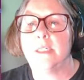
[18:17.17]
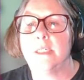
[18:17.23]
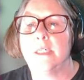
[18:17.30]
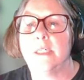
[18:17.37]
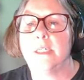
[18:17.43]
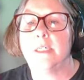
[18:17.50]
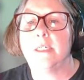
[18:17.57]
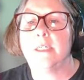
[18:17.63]

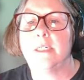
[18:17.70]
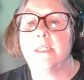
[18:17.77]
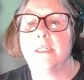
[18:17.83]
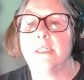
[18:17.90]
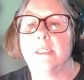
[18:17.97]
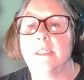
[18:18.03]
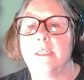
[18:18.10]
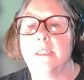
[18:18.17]

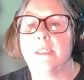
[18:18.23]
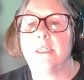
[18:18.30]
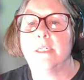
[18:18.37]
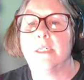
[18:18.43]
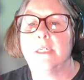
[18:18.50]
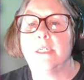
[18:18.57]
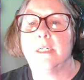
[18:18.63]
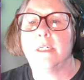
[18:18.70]

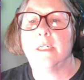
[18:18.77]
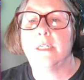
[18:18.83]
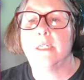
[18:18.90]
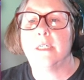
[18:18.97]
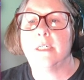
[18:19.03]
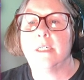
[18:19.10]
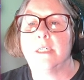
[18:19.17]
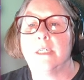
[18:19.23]

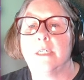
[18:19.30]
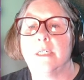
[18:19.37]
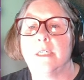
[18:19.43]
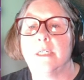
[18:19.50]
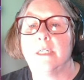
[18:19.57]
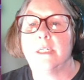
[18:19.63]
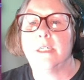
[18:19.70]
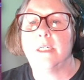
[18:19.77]

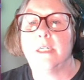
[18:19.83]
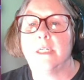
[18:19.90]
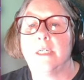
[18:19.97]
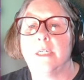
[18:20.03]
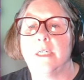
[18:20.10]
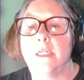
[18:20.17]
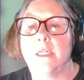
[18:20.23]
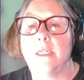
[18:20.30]

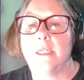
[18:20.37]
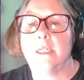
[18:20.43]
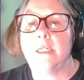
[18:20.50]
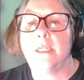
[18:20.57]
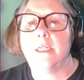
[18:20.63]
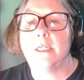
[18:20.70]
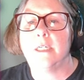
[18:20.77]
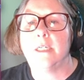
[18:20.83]

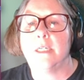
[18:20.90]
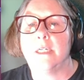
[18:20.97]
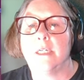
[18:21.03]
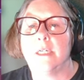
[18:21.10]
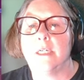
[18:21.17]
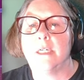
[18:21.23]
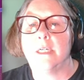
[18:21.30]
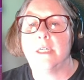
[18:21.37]

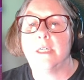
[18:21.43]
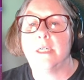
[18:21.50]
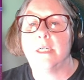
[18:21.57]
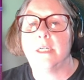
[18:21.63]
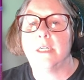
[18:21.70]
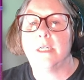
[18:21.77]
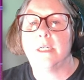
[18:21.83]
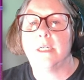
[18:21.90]

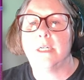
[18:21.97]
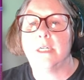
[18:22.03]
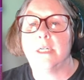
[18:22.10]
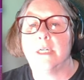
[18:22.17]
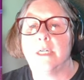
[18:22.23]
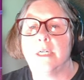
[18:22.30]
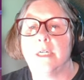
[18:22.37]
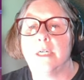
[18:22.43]

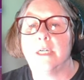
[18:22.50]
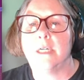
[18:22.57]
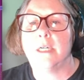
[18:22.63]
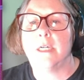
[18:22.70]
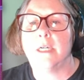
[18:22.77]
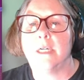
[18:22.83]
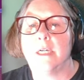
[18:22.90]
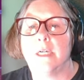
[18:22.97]

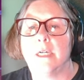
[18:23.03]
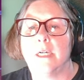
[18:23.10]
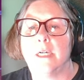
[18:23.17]
Nobody speaks.